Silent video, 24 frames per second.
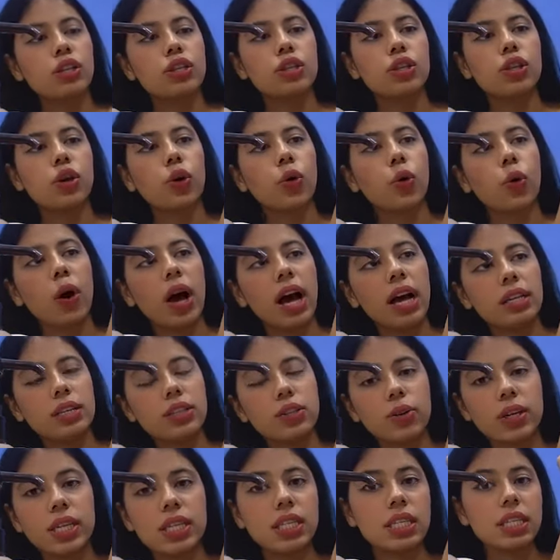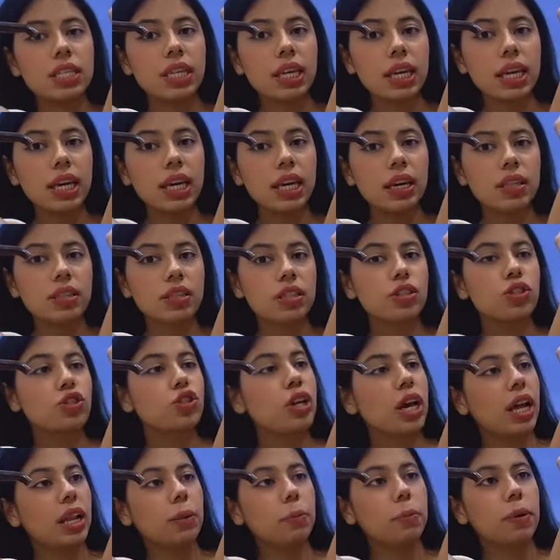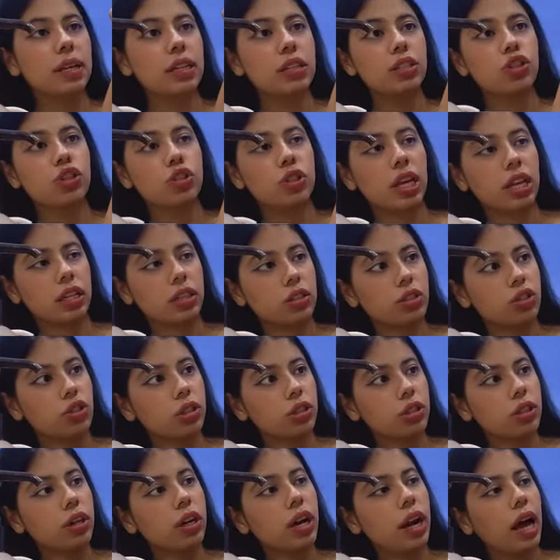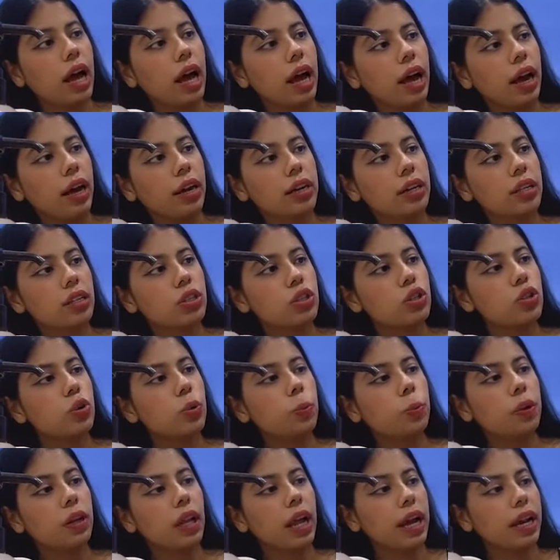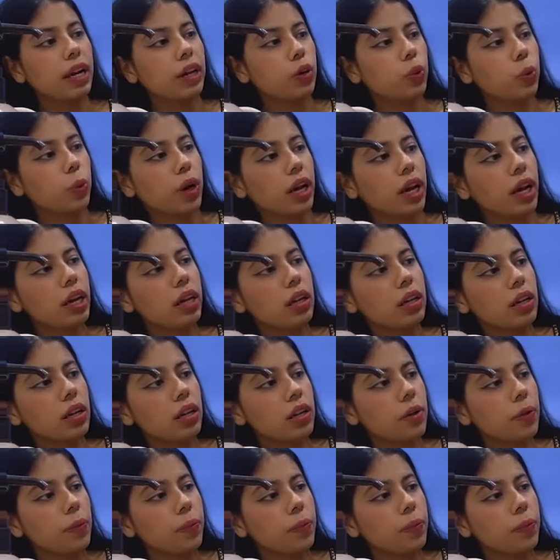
So as you can see, it's a gel based texture and it's super lightweight,